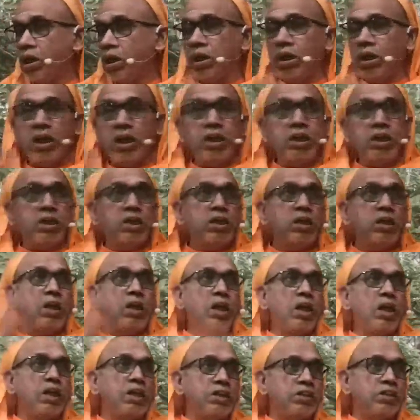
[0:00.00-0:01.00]
Then I
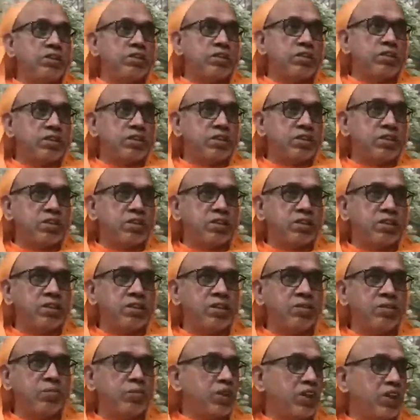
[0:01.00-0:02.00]
realized,
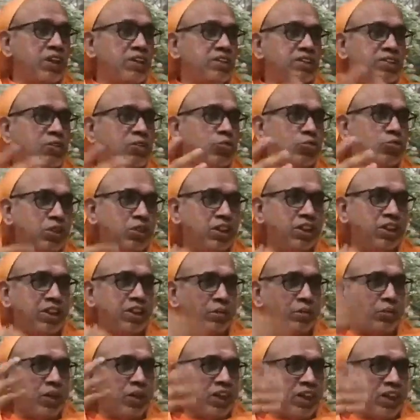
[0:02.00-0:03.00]
because South
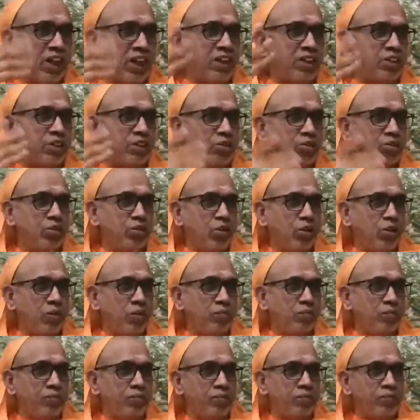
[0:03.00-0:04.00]
Indian mentality, you
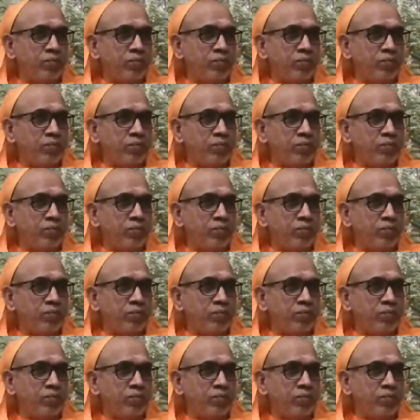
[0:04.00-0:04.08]
know.